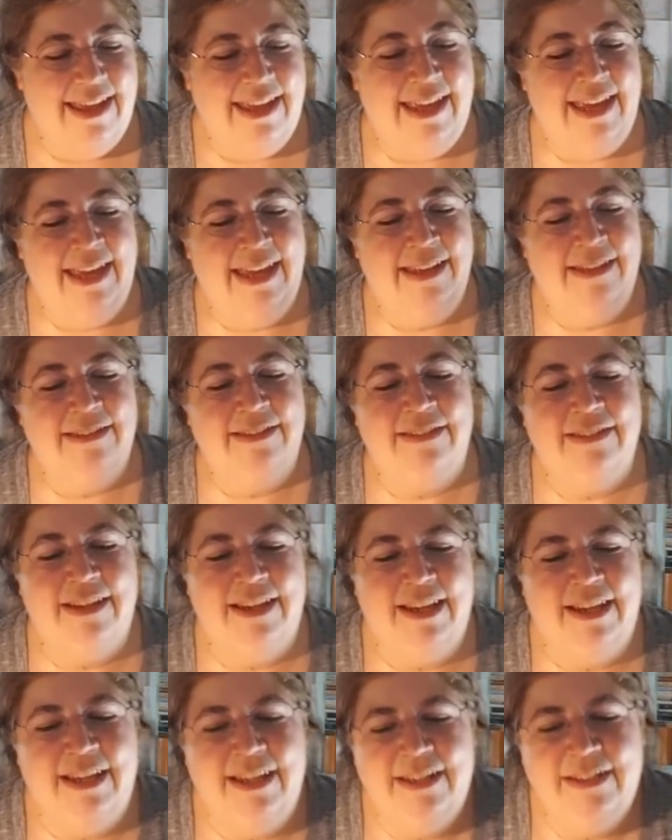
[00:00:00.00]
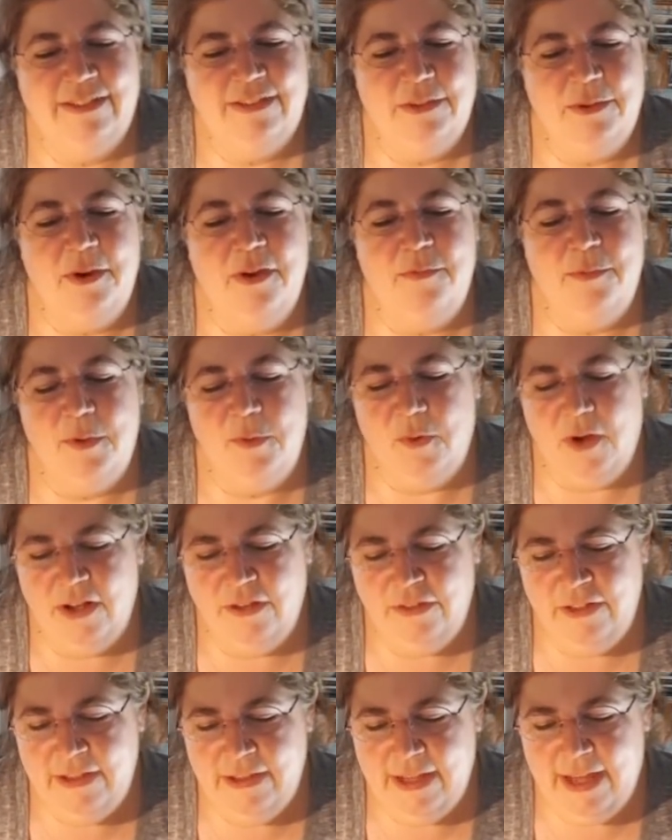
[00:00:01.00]
And so I've been
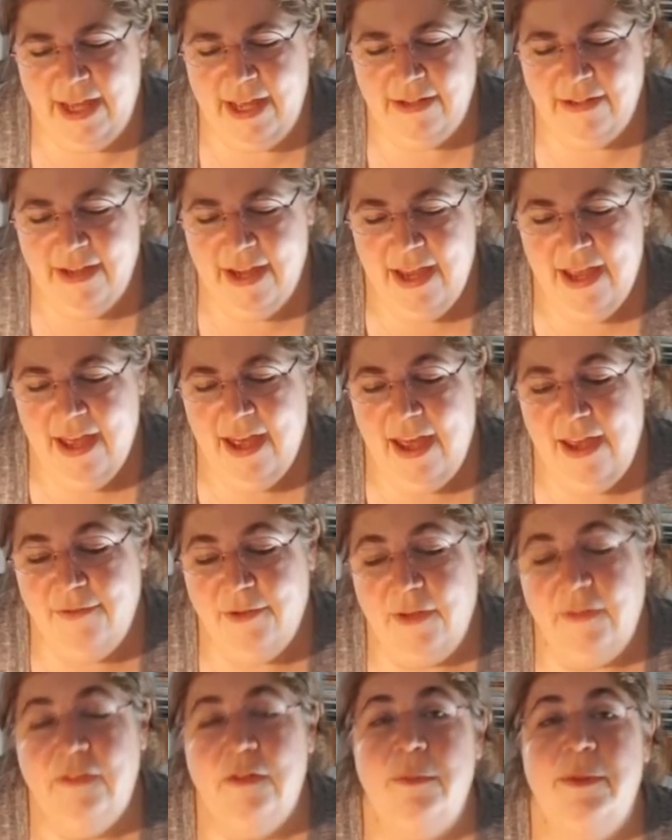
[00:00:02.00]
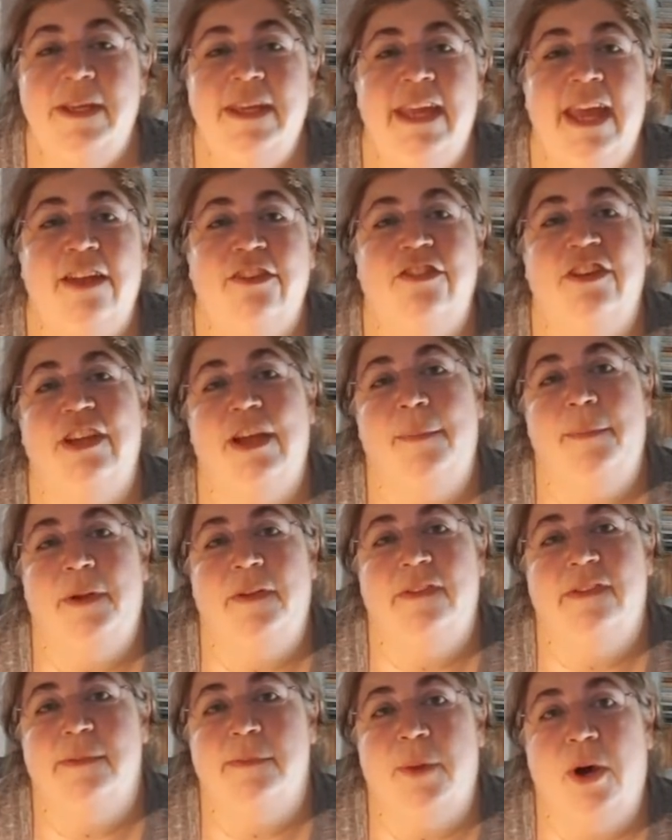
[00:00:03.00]
watching that. I've also been catching up
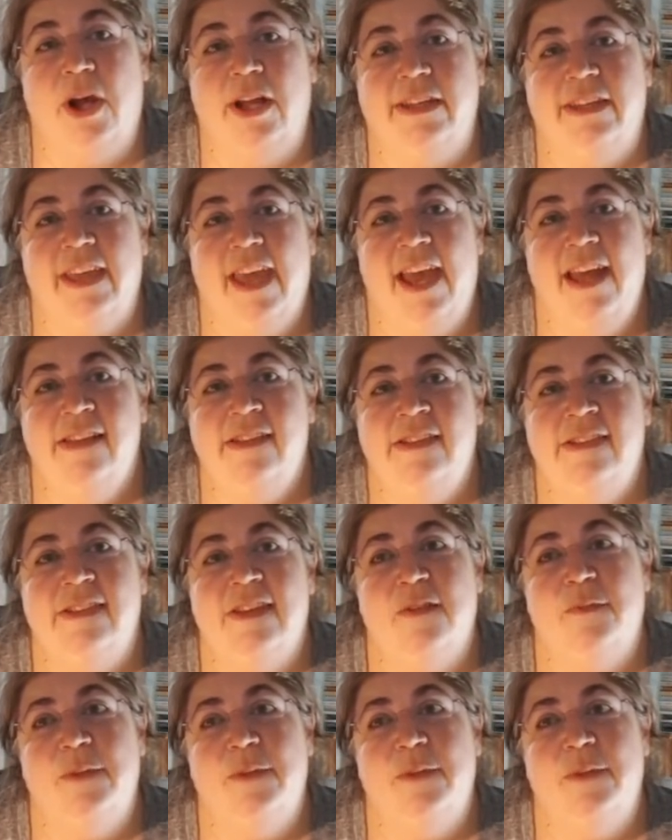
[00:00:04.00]
on some podcasts.